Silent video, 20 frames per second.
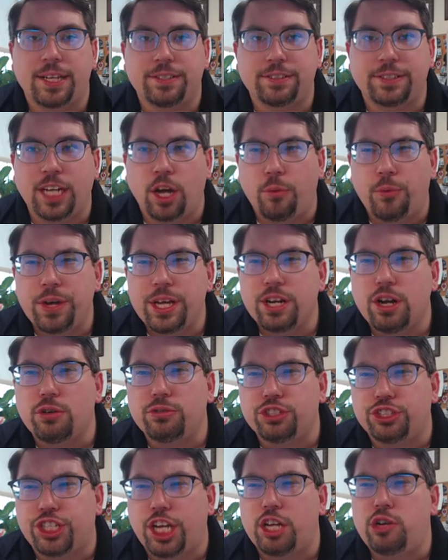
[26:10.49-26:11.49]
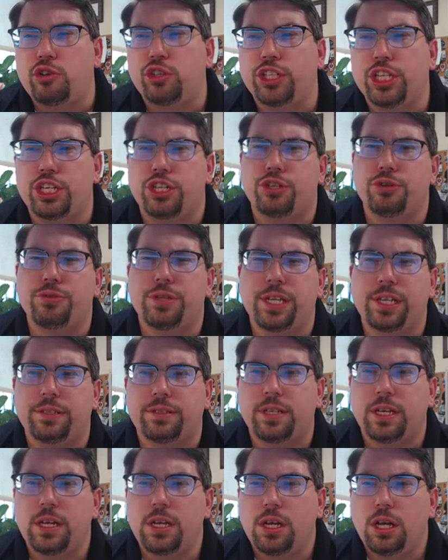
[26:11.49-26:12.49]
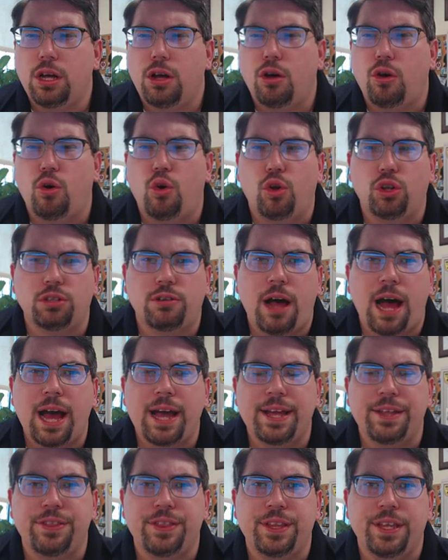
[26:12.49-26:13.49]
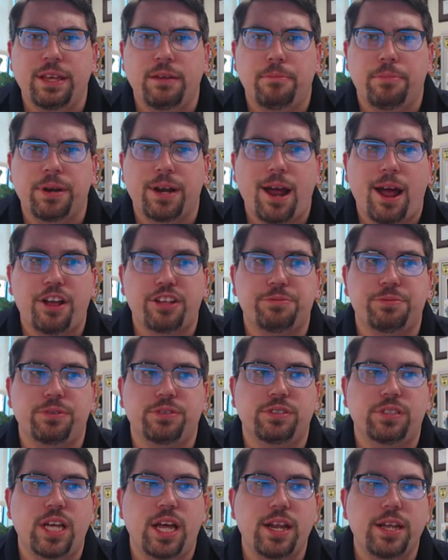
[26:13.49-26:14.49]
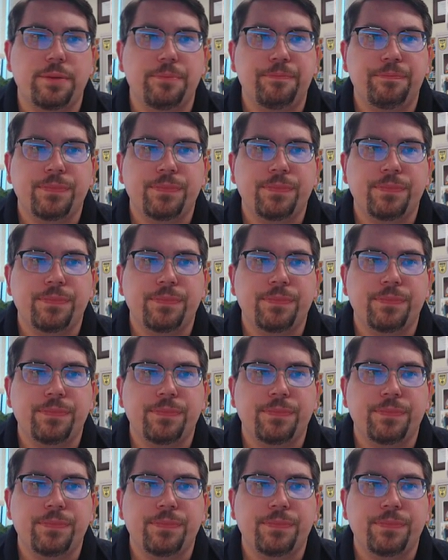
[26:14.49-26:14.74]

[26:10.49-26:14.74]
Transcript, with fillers: Now, we don't generally do this a whole lot in the pre-hospital setting,